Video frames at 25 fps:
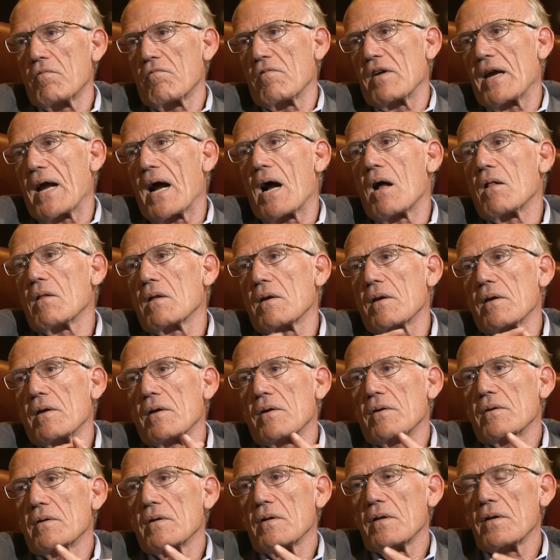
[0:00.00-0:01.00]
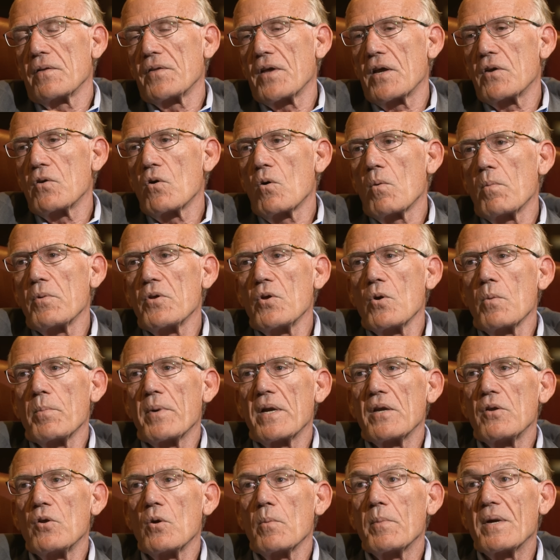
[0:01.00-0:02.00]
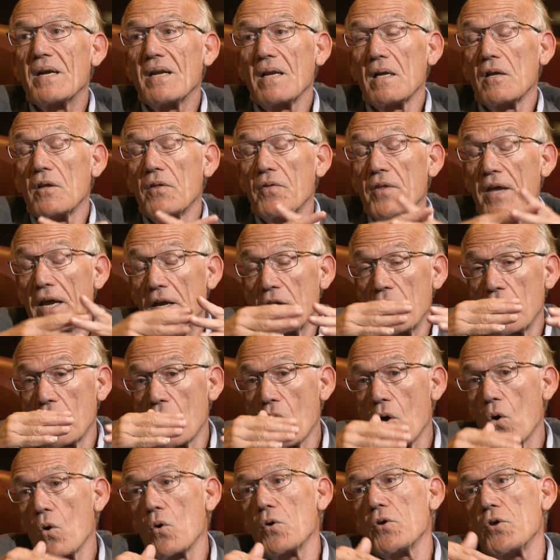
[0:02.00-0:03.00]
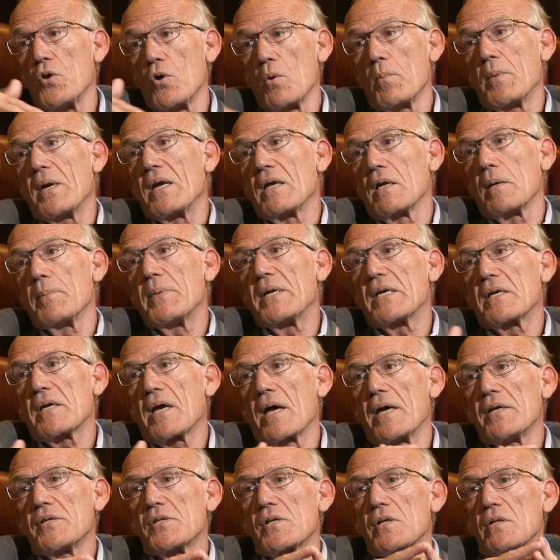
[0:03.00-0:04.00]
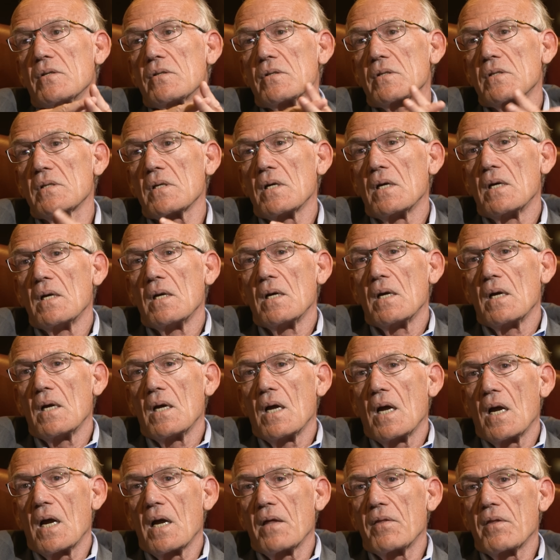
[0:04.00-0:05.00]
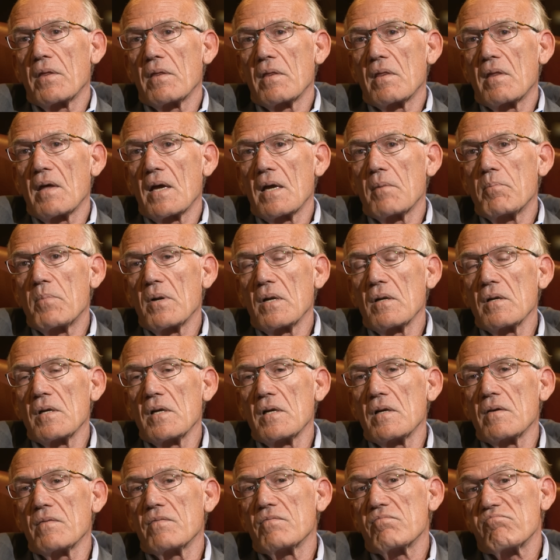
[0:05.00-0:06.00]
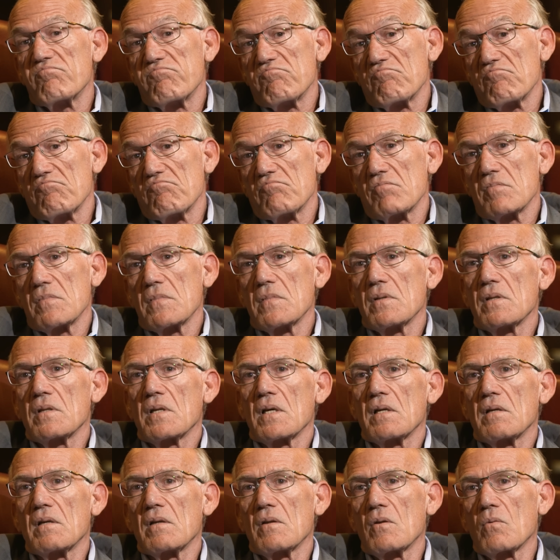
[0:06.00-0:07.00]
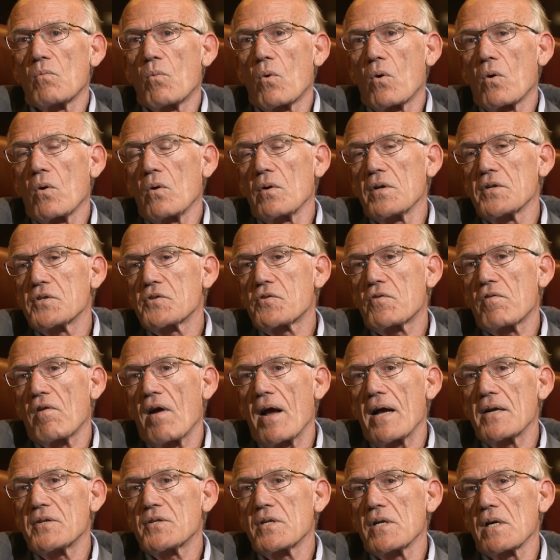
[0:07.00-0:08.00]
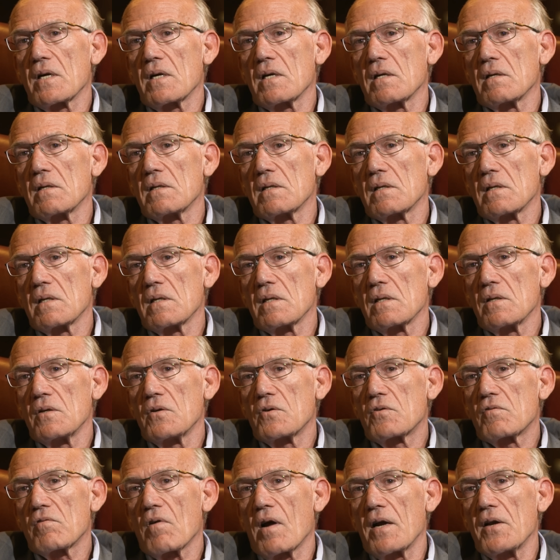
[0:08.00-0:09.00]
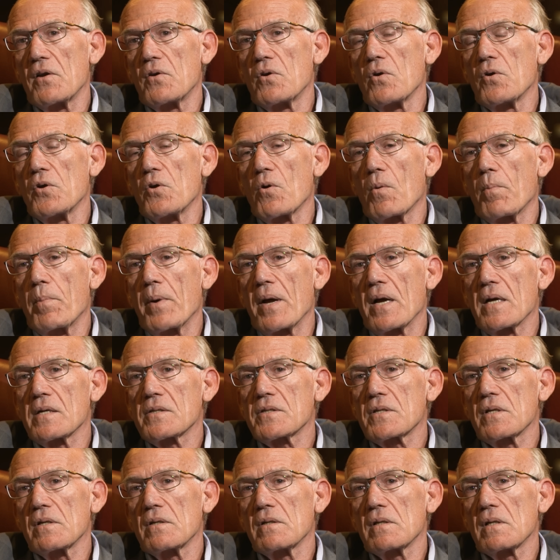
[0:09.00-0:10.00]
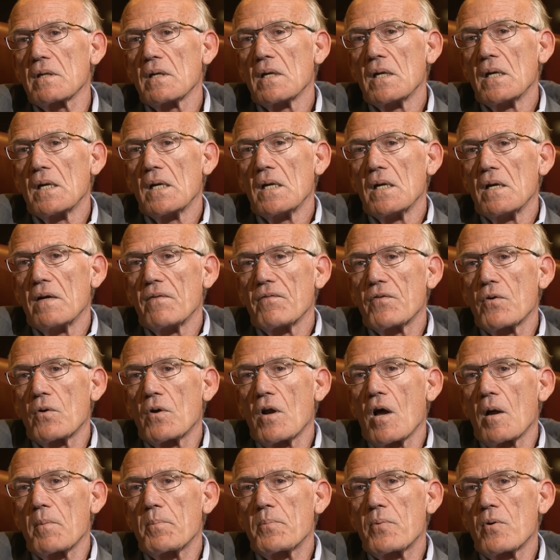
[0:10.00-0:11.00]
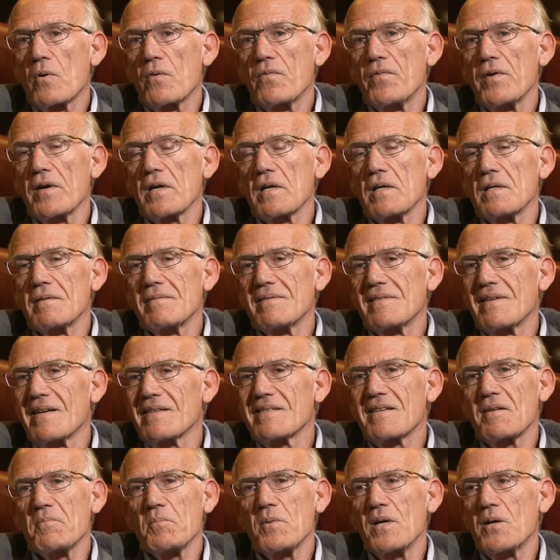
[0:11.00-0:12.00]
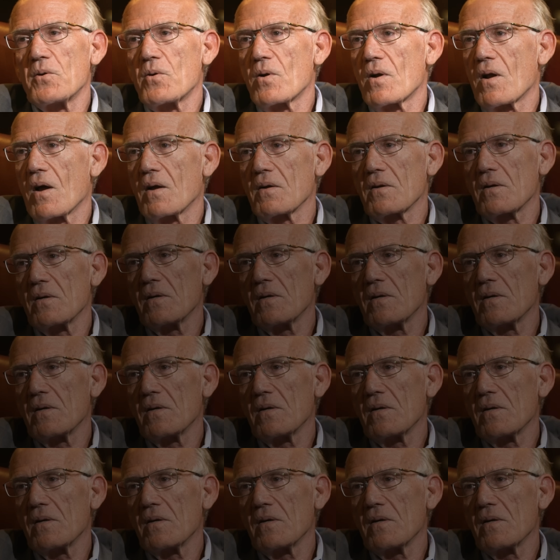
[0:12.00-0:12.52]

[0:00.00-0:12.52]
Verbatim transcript: in reality and they know human human they know human limitations and they believe that the world is tragic and you try to do your best and if you're not perfect it doesn't mean you're not